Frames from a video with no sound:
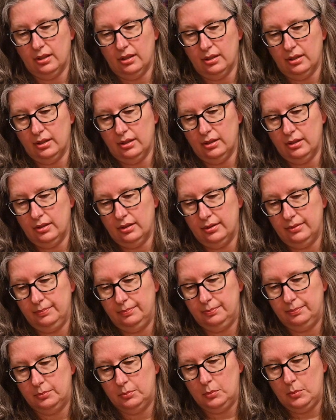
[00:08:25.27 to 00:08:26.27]

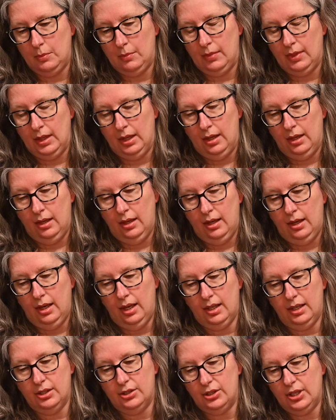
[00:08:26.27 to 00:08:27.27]

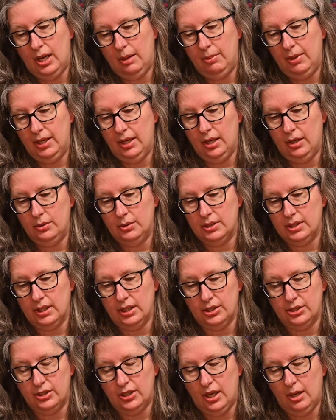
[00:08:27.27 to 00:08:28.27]
In a shabby house on
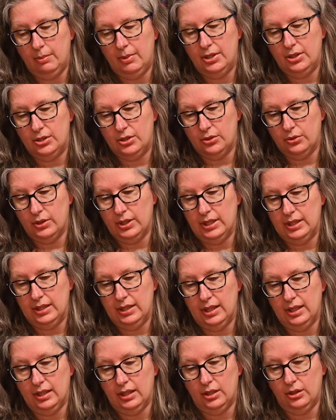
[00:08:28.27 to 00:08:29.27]
a shabby street
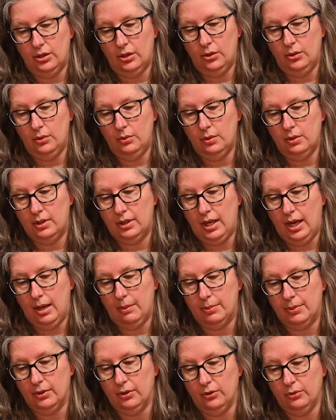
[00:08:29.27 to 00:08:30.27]
in the new
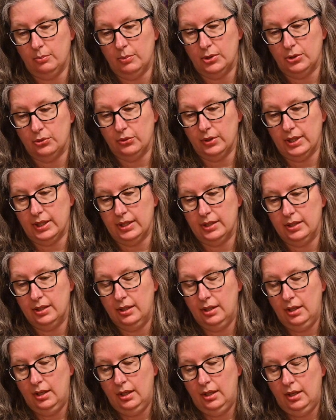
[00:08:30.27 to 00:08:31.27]
capital of Madrid,
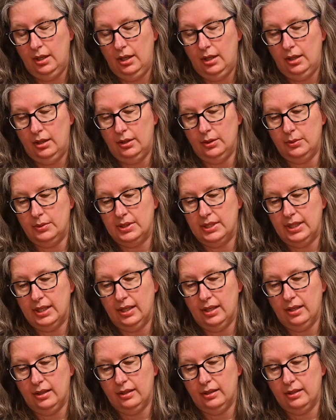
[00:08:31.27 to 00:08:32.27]

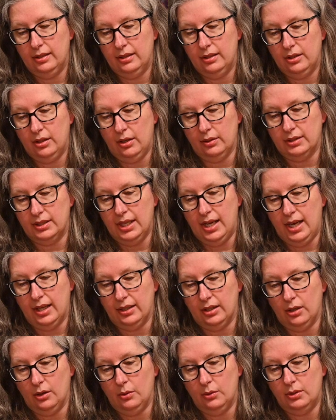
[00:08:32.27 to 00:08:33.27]
Lucia
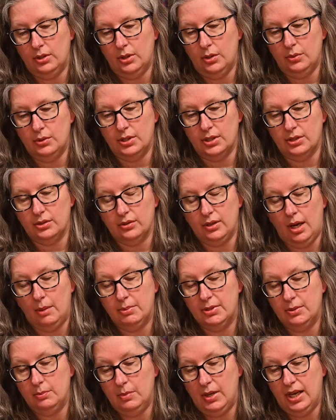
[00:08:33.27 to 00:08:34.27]
Cortado uses
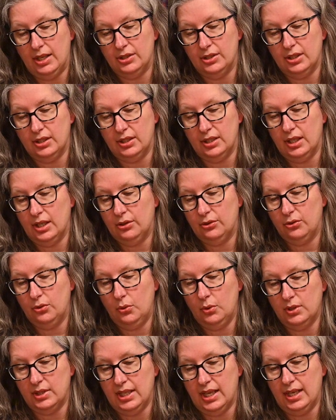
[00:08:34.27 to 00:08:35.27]
scraps of magic to get through
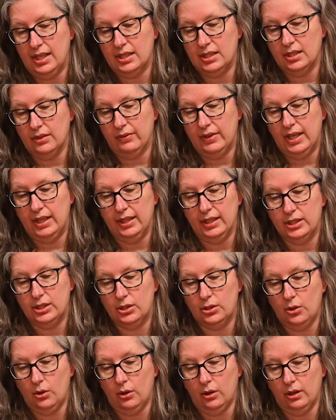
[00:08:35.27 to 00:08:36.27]
her days of endless
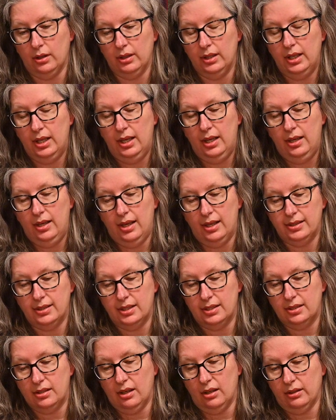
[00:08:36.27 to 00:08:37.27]
toil as
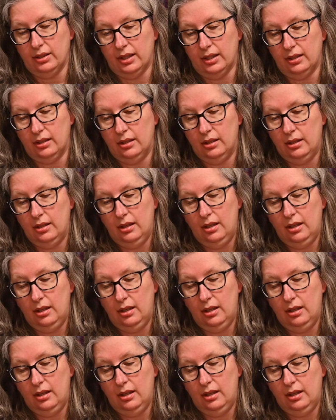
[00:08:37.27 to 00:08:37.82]
a scullion.